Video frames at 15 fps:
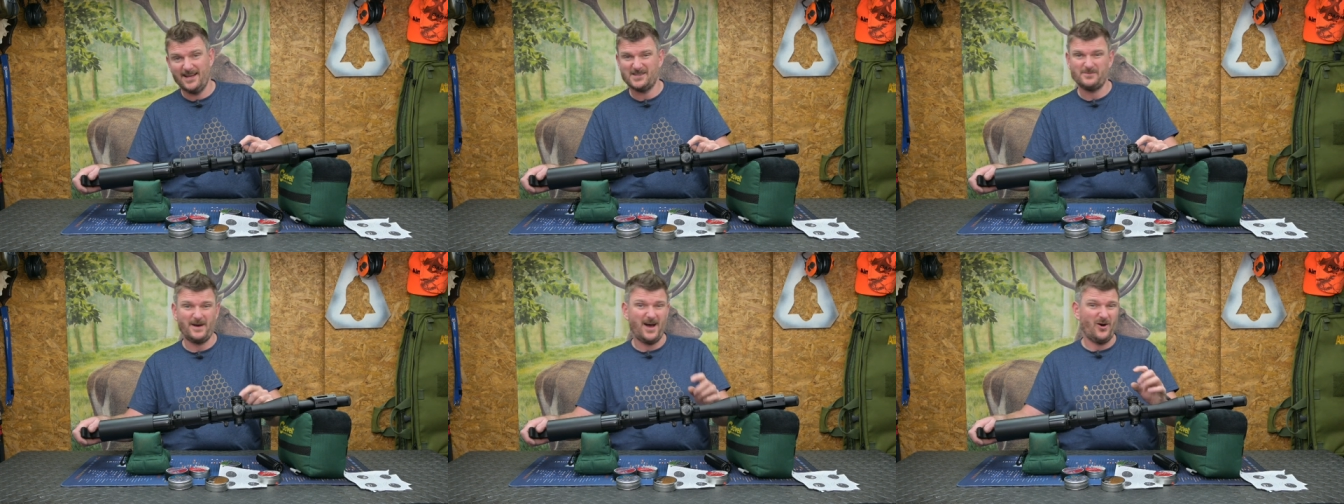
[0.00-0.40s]

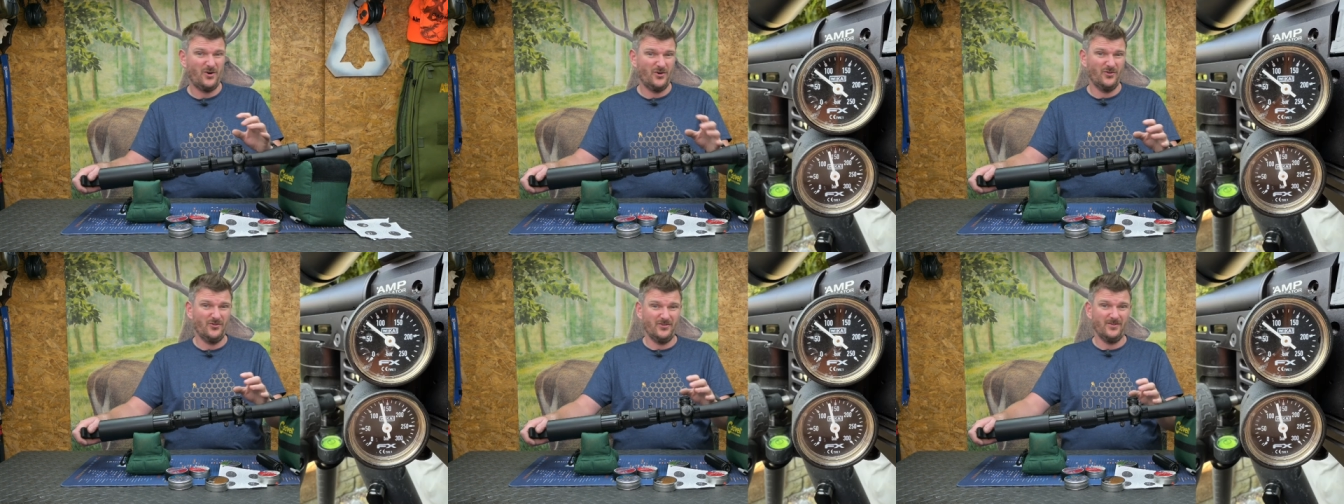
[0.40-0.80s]
It's about
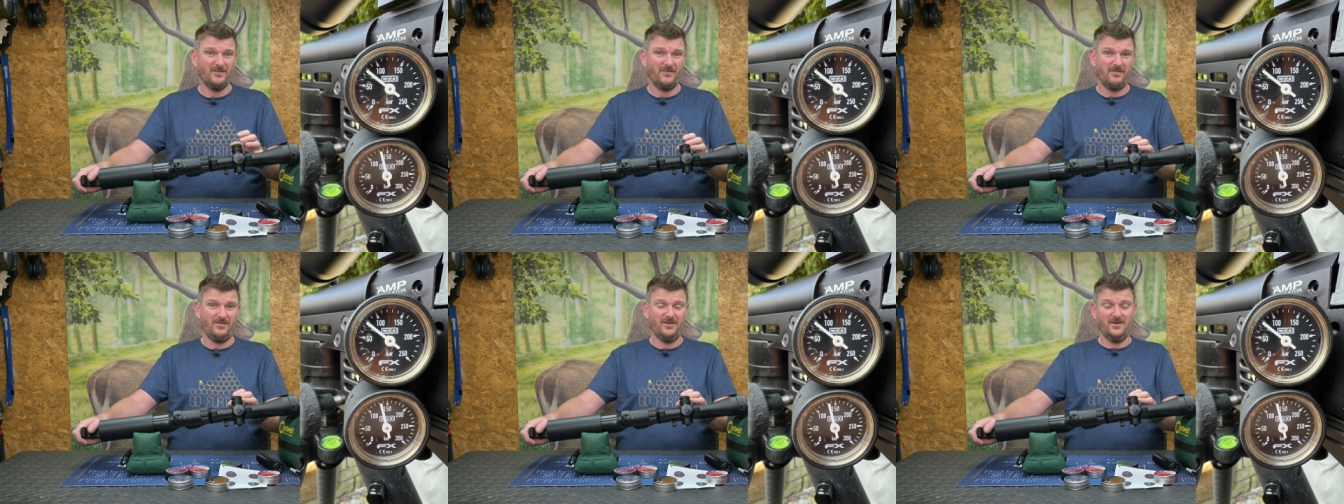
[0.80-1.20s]

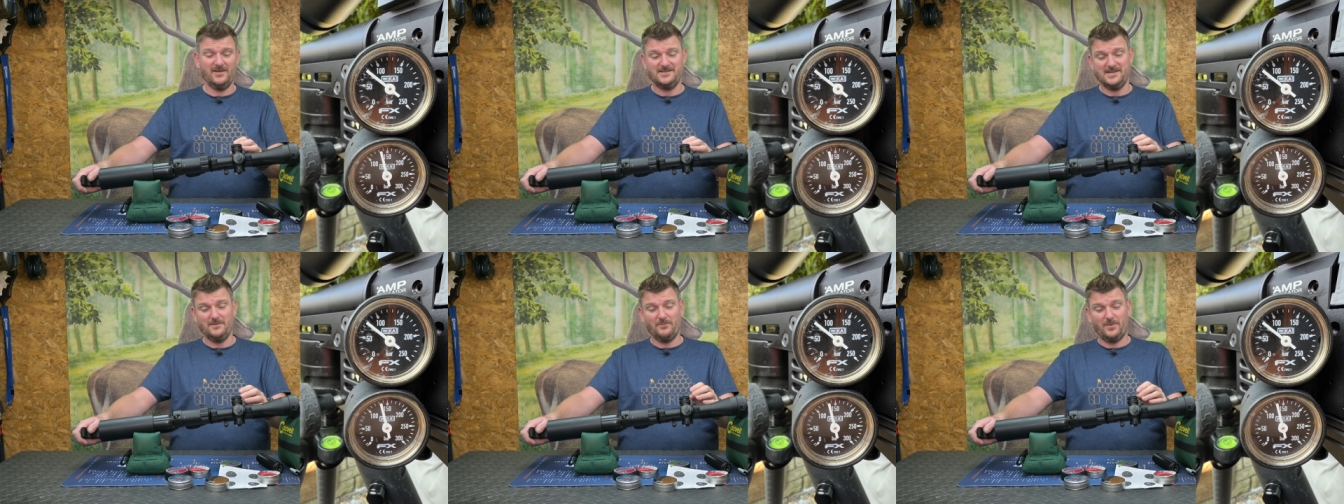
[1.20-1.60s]

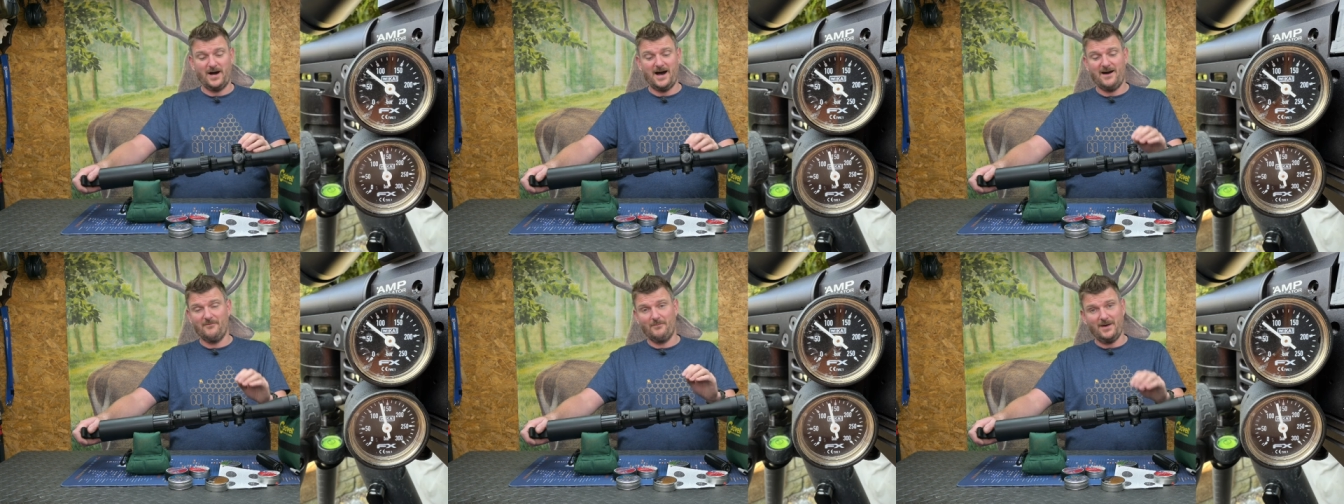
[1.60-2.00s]
130
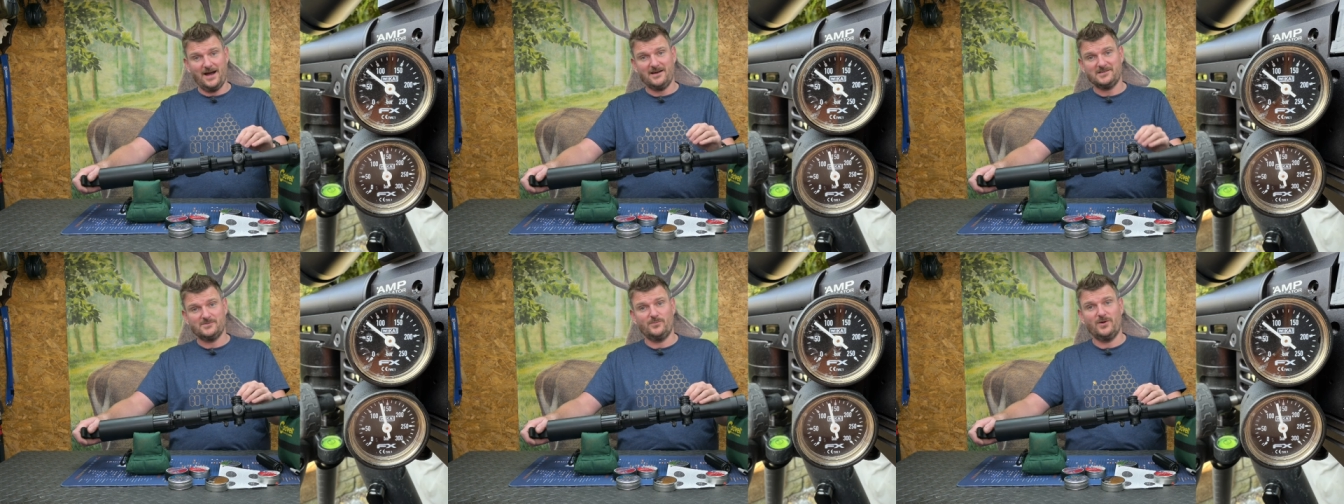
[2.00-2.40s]
bar
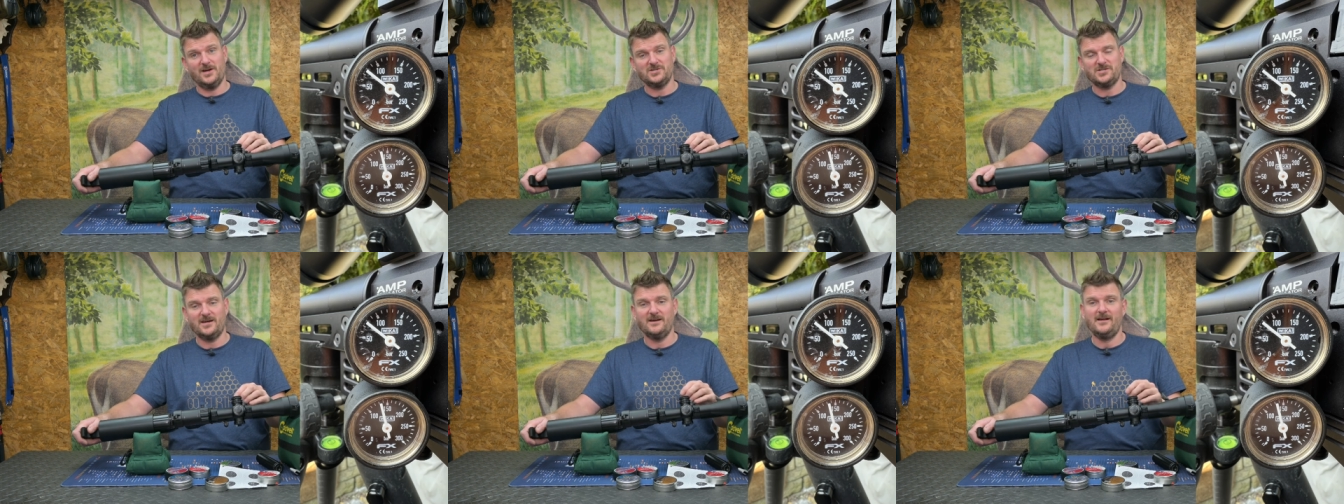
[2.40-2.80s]
max
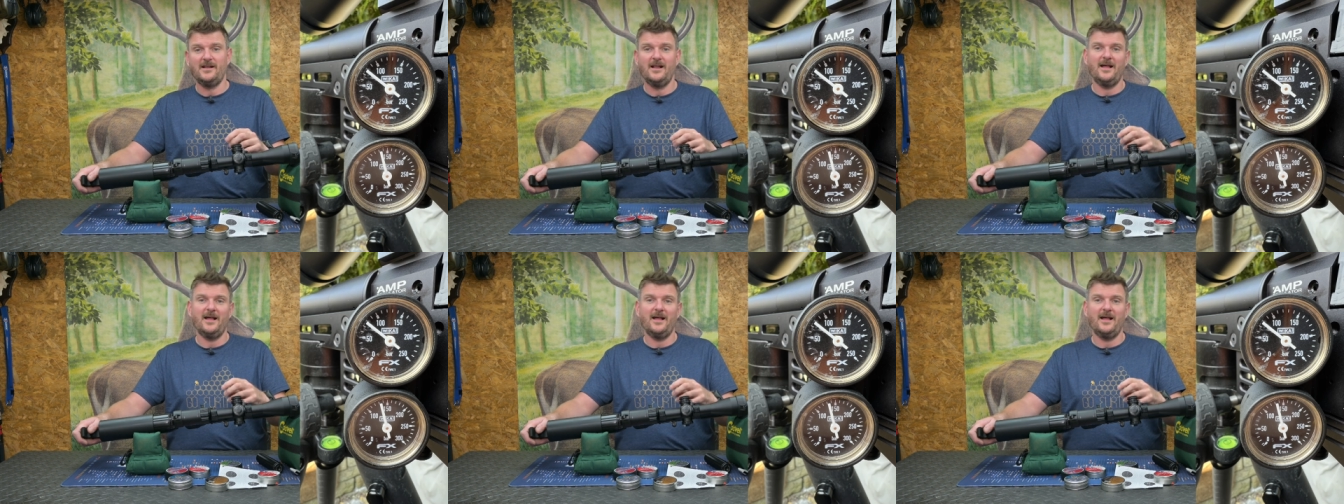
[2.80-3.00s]
pressure.